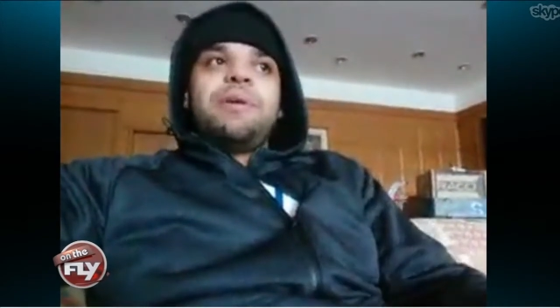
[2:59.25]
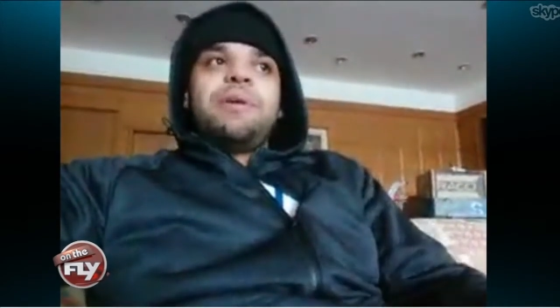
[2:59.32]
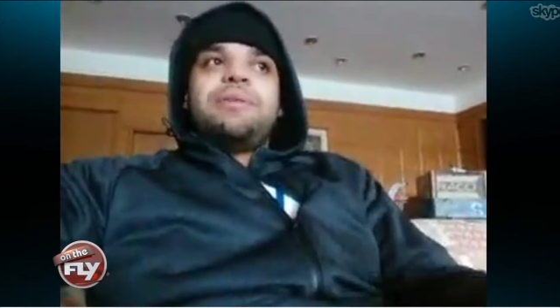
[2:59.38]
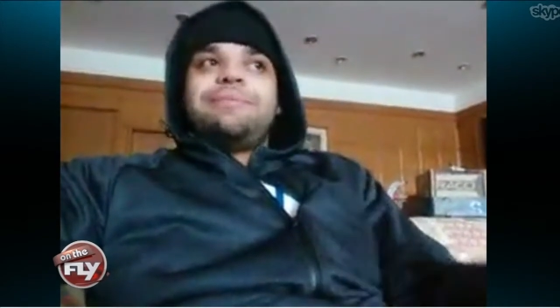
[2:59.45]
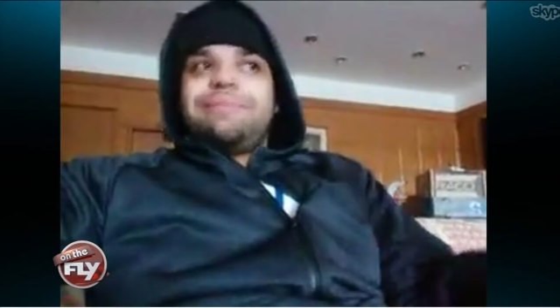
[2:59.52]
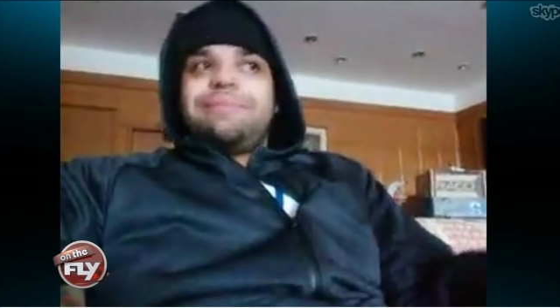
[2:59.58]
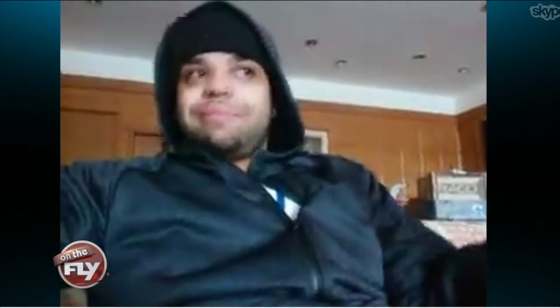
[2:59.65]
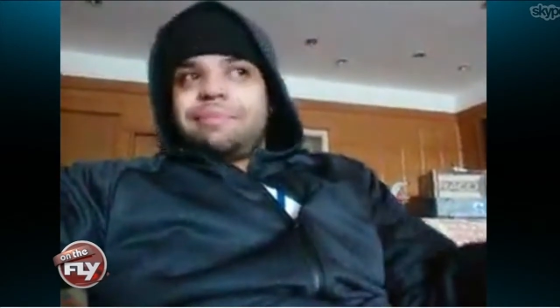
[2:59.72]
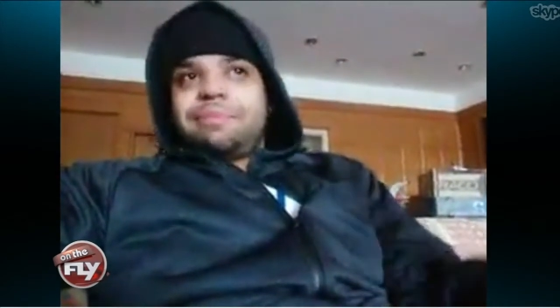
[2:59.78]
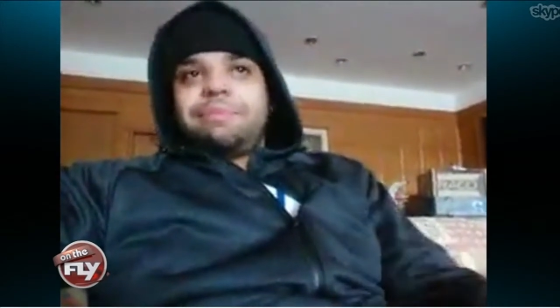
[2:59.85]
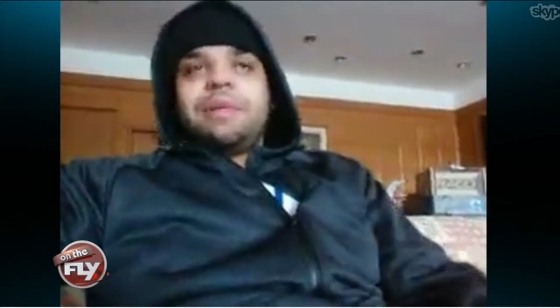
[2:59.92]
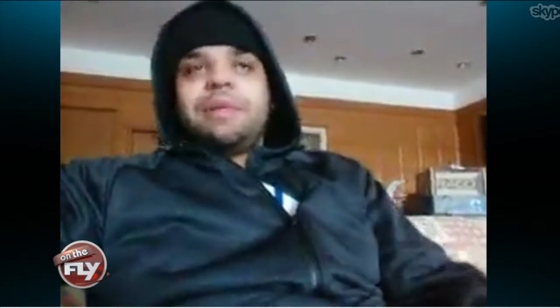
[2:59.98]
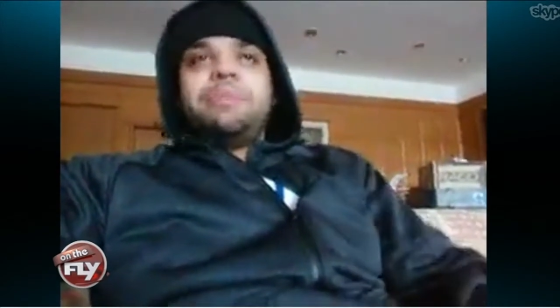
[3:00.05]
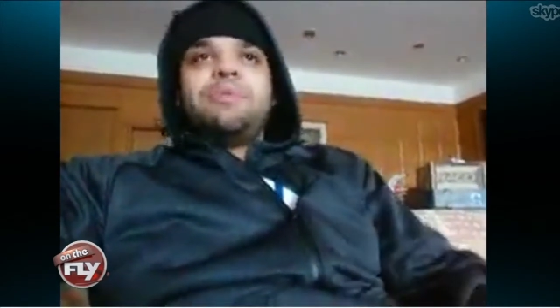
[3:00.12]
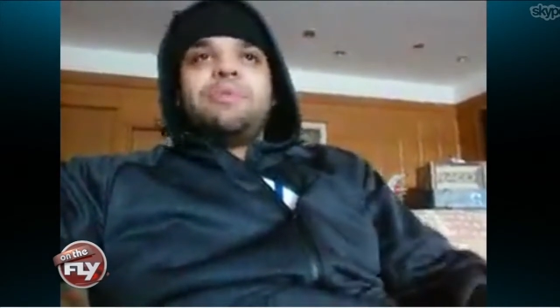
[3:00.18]
But
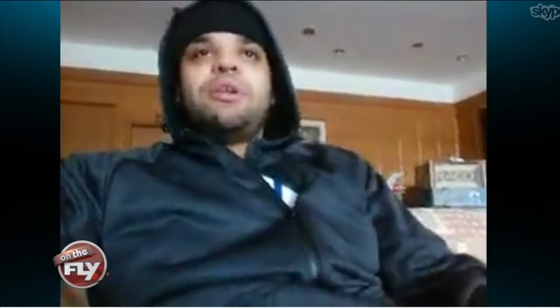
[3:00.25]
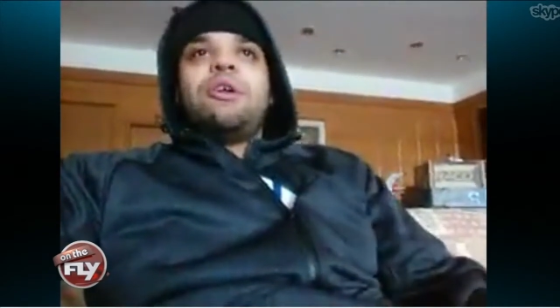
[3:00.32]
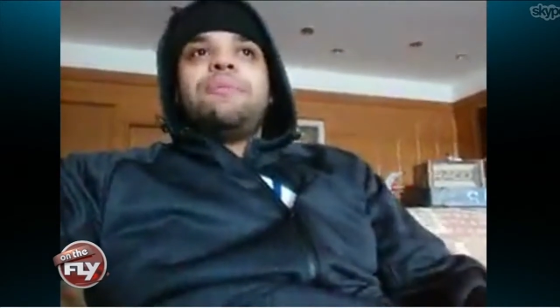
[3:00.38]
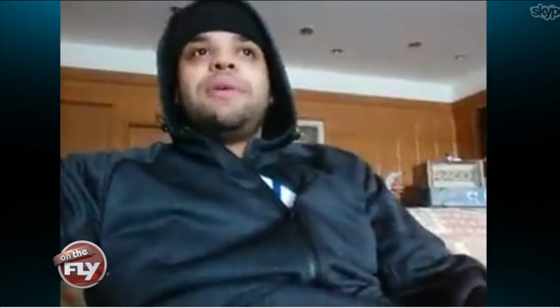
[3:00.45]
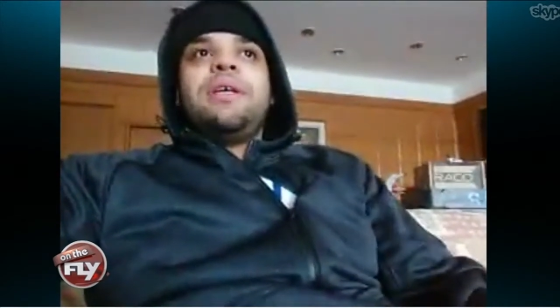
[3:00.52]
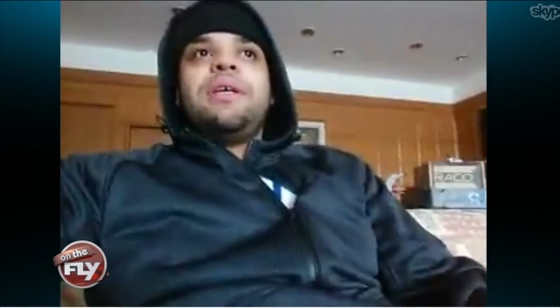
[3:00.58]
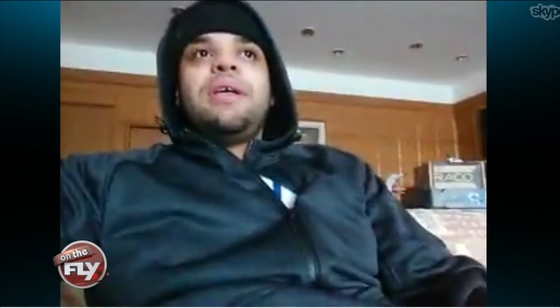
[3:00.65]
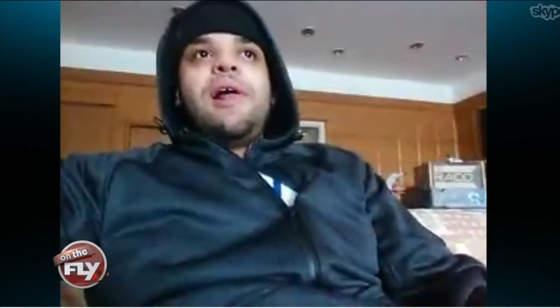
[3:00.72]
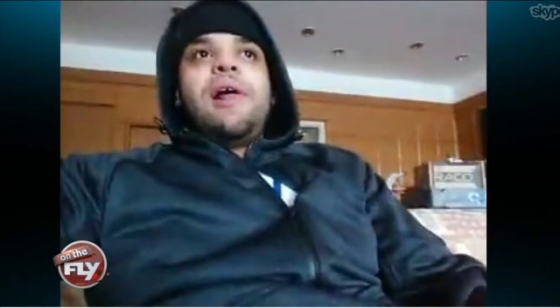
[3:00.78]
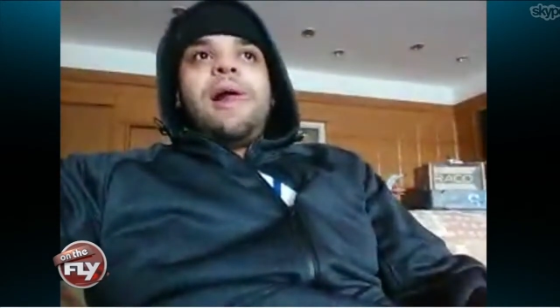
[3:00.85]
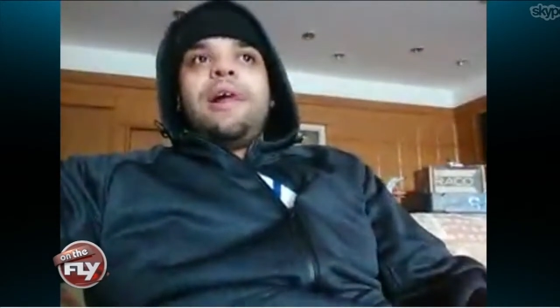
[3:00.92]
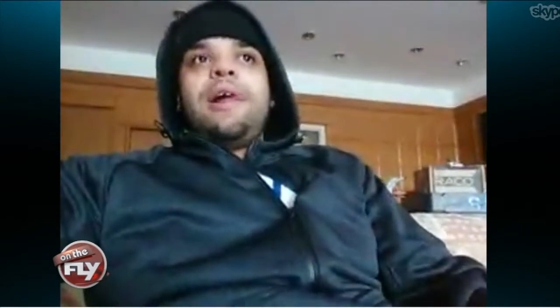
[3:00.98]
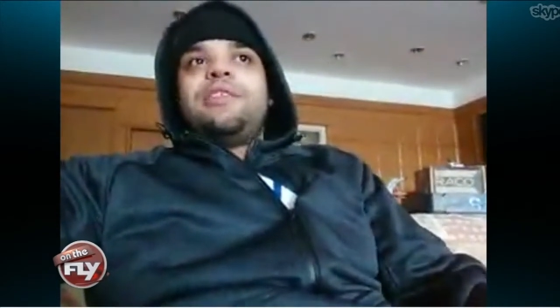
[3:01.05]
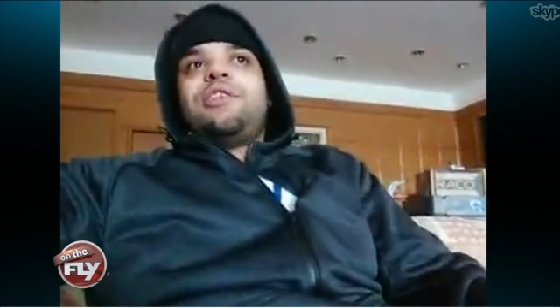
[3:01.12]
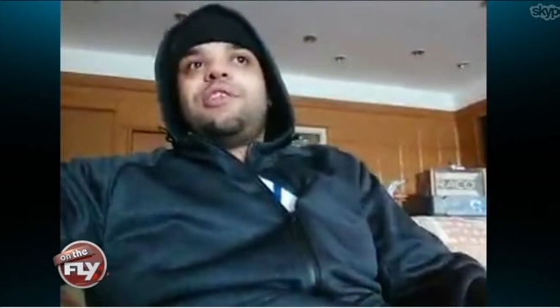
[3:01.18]
people know me,
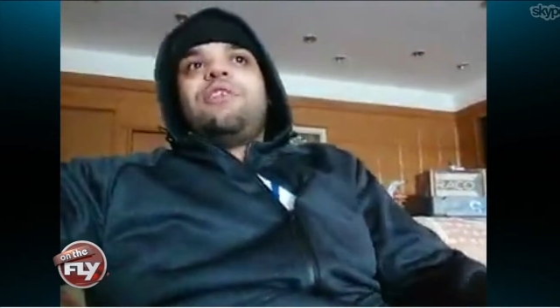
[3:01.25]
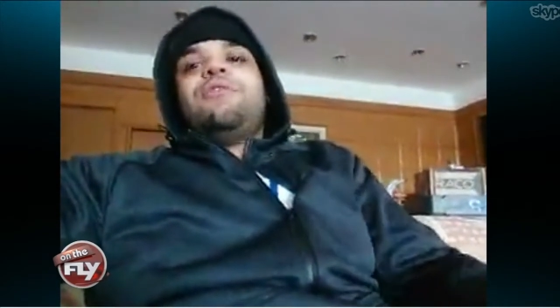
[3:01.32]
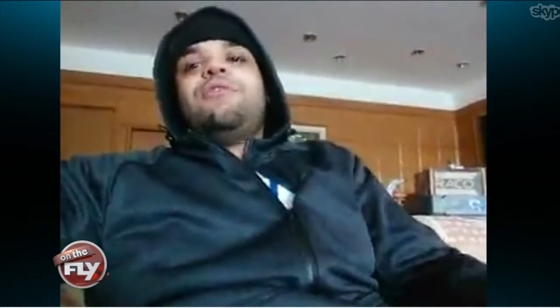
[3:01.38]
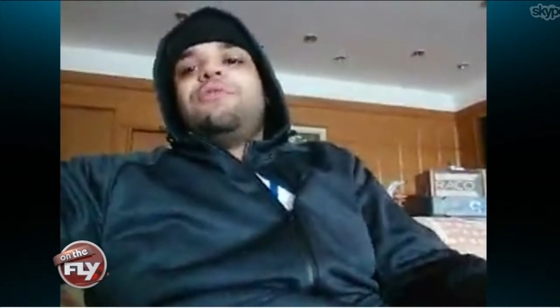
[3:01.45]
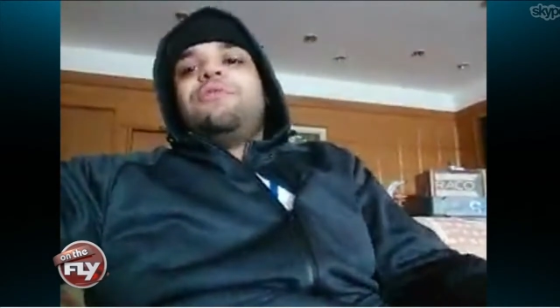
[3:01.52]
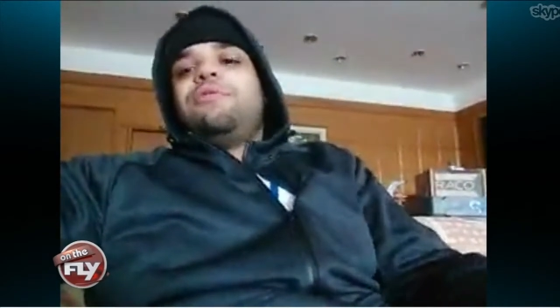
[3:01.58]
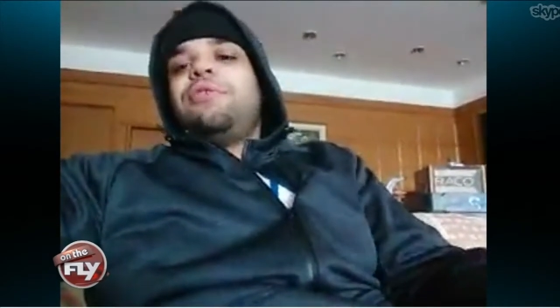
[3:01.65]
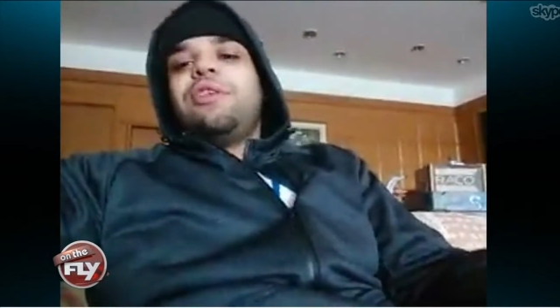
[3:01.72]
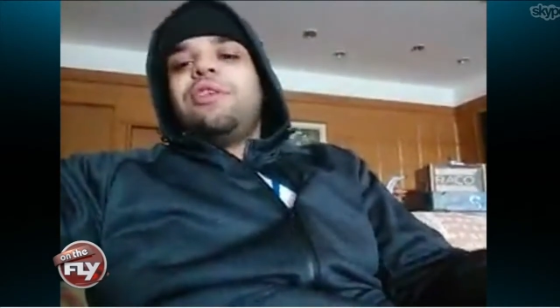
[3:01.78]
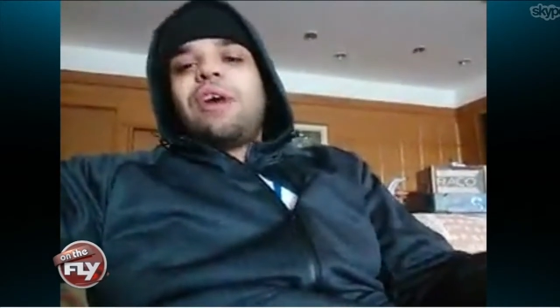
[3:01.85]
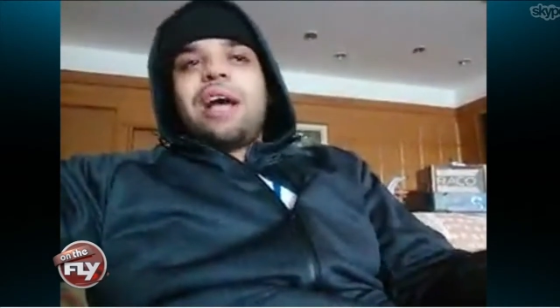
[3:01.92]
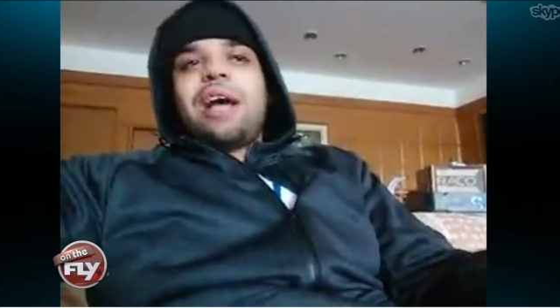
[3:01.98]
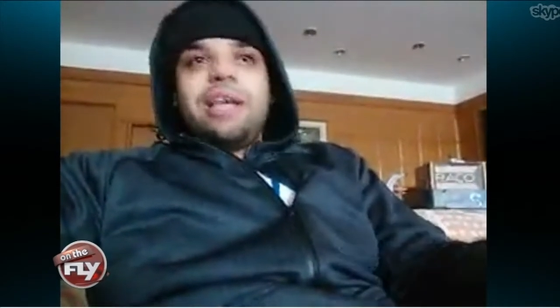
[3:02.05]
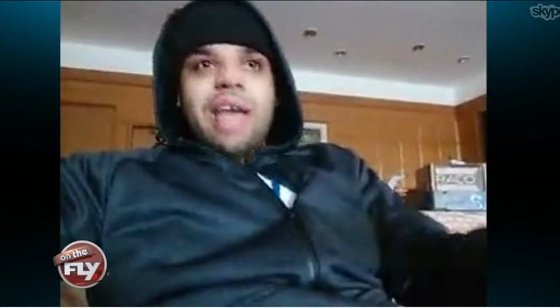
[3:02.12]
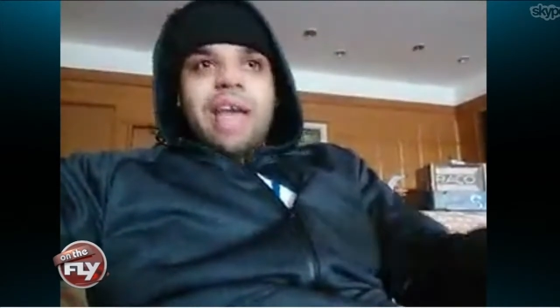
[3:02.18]
so you
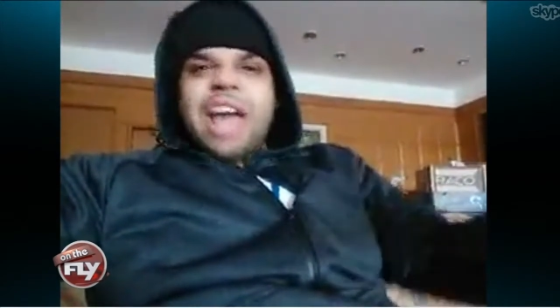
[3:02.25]
know he